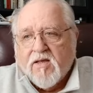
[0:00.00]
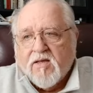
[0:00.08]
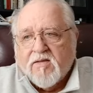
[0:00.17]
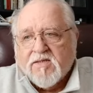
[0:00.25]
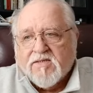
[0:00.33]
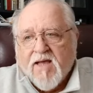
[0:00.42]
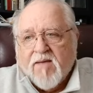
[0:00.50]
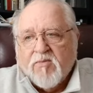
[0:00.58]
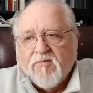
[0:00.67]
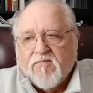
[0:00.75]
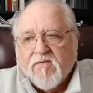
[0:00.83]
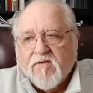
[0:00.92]
The time
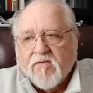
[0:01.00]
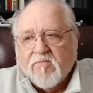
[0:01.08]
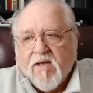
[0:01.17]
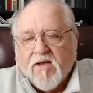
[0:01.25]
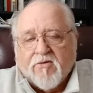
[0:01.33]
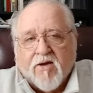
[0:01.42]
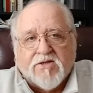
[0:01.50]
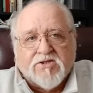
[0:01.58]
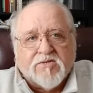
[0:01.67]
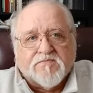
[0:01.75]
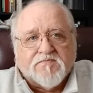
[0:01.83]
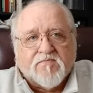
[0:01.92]
of
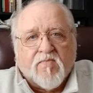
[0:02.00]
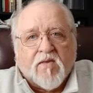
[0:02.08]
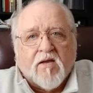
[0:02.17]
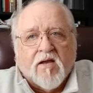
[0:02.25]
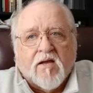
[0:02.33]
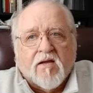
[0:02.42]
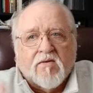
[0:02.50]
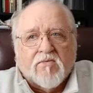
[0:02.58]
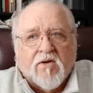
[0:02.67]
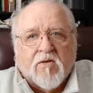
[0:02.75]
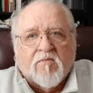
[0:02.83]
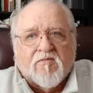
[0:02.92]
migration,
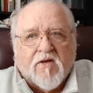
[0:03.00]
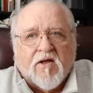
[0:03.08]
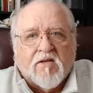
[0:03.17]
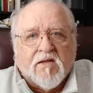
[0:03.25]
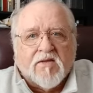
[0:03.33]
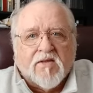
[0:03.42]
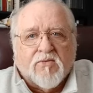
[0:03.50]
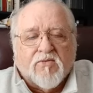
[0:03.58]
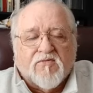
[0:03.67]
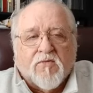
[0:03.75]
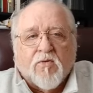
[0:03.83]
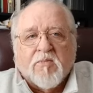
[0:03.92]
Rome falling, there were
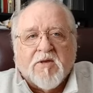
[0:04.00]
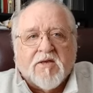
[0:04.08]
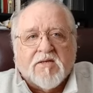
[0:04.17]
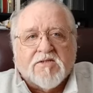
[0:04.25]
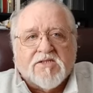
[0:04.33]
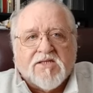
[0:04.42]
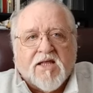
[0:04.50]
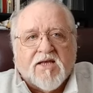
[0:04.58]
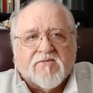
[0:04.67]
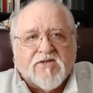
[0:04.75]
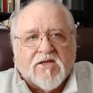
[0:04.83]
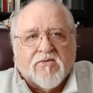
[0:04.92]
4 million
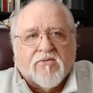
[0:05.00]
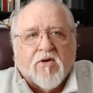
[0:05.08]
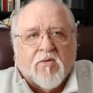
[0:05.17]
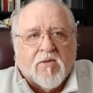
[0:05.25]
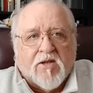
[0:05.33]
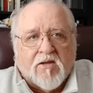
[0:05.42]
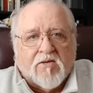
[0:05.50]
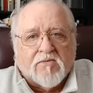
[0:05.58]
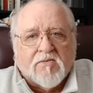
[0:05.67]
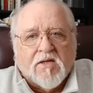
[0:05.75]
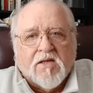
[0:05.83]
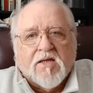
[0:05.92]
slaves in Rome alone.